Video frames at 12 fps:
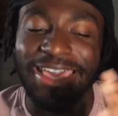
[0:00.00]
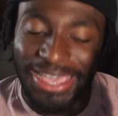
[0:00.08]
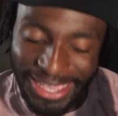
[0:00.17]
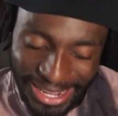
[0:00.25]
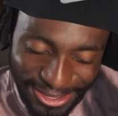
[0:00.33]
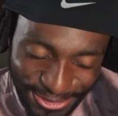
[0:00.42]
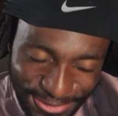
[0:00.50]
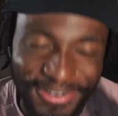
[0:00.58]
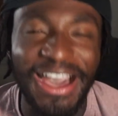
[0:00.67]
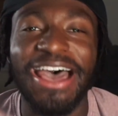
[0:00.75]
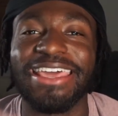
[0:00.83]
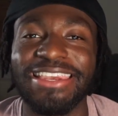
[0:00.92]
it has
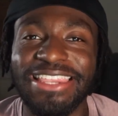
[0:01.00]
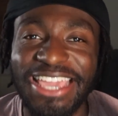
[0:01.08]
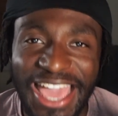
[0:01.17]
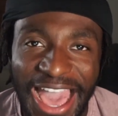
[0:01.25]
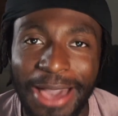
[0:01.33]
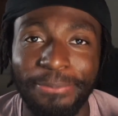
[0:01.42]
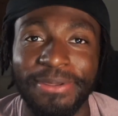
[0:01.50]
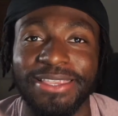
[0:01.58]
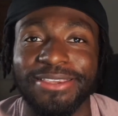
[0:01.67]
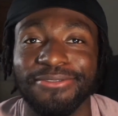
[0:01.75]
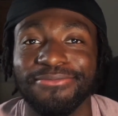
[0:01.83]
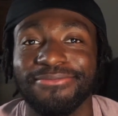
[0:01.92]
finally
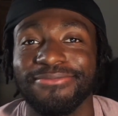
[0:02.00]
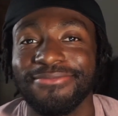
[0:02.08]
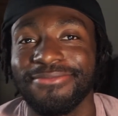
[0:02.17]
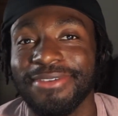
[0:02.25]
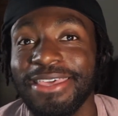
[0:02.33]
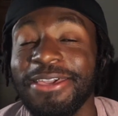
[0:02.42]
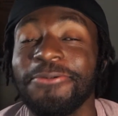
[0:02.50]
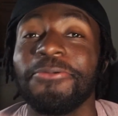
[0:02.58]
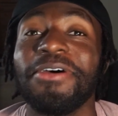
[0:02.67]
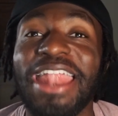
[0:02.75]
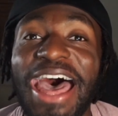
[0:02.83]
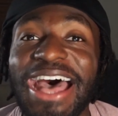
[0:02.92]
happened.
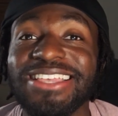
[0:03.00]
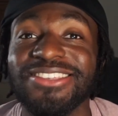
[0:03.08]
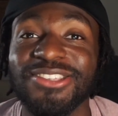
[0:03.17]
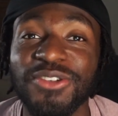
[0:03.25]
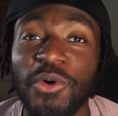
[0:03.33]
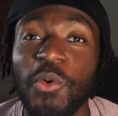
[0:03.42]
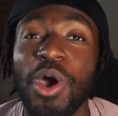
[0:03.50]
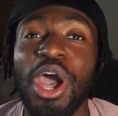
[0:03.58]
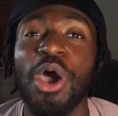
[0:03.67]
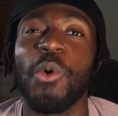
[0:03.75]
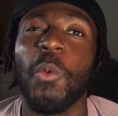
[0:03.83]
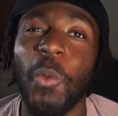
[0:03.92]
What I so
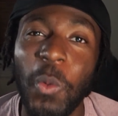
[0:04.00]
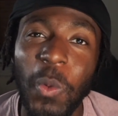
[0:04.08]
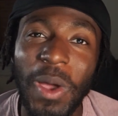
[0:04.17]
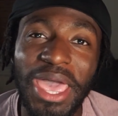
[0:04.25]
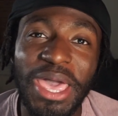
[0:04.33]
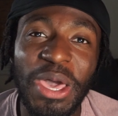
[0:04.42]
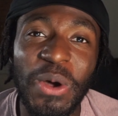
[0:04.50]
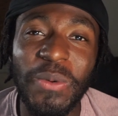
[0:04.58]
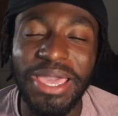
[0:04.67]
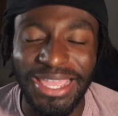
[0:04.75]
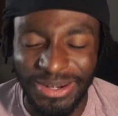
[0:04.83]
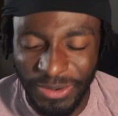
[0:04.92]
well
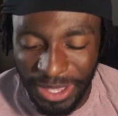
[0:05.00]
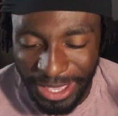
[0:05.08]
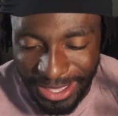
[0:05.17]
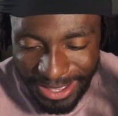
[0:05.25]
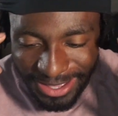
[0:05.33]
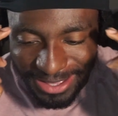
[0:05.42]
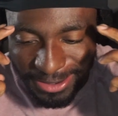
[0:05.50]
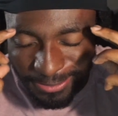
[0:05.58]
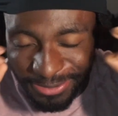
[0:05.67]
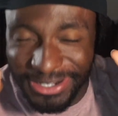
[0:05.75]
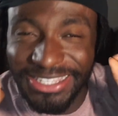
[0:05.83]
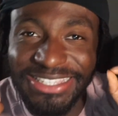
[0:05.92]
and
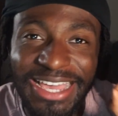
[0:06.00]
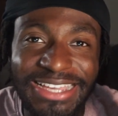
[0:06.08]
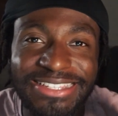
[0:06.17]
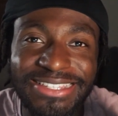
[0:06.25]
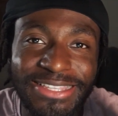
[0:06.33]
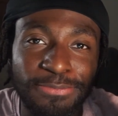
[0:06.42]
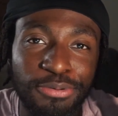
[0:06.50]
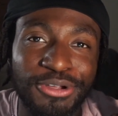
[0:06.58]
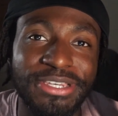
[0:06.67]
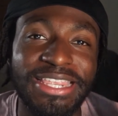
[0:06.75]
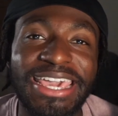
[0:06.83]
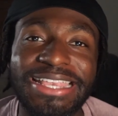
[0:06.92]
precisely
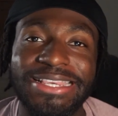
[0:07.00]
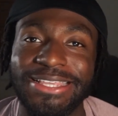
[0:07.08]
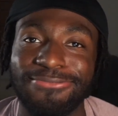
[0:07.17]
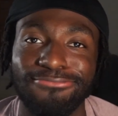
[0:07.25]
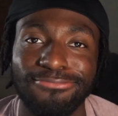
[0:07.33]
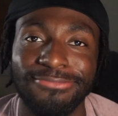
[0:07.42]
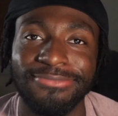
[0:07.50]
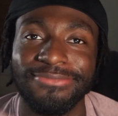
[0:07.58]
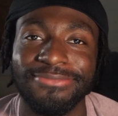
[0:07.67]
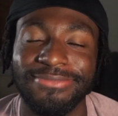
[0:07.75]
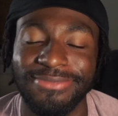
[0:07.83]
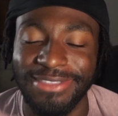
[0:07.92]
predicted
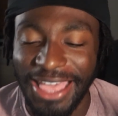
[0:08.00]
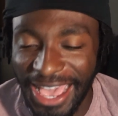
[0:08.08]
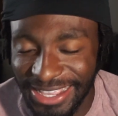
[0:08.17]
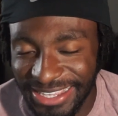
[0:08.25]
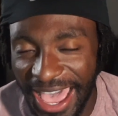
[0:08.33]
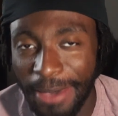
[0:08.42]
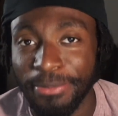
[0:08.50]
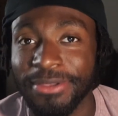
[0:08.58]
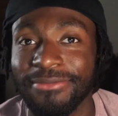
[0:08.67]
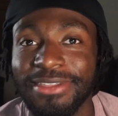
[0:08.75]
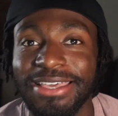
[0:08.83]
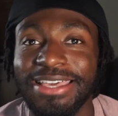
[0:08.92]
has happened.
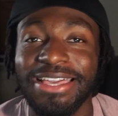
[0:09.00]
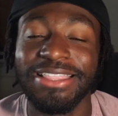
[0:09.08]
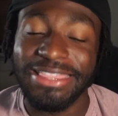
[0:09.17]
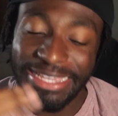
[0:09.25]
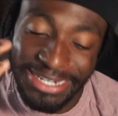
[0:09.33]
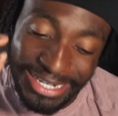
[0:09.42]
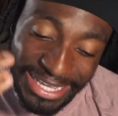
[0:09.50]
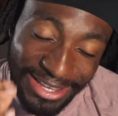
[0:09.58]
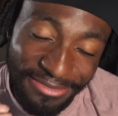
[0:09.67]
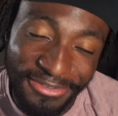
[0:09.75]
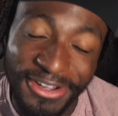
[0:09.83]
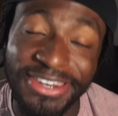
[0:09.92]
The
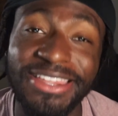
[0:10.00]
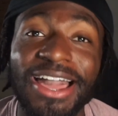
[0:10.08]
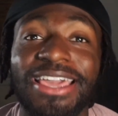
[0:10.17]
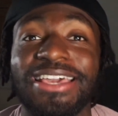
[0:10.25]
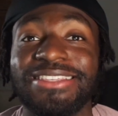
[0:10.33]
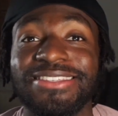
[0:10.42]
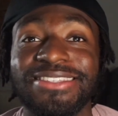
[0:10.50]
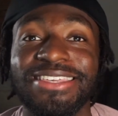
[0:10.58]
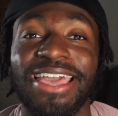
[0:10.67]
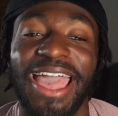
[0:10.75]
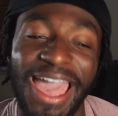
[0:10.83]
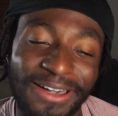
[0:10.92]
Denver Nuggets
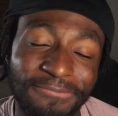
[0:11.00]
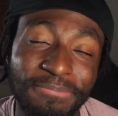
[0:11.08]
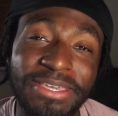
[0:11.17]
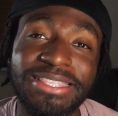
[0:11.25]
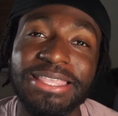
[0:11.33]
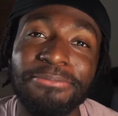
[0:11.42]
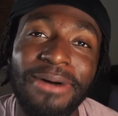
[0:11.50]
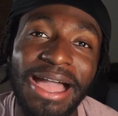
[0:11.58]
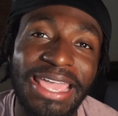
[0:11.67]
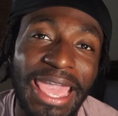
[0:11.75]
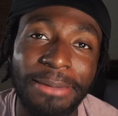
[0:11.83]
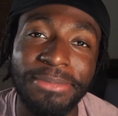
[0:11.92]
have beat the
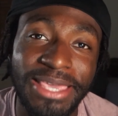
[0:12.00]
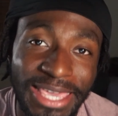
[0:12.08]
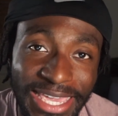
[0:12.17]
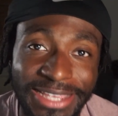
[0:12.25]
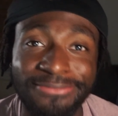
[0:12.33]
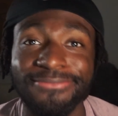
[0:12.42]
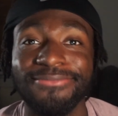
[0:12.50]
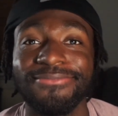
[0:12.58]
Miami Heat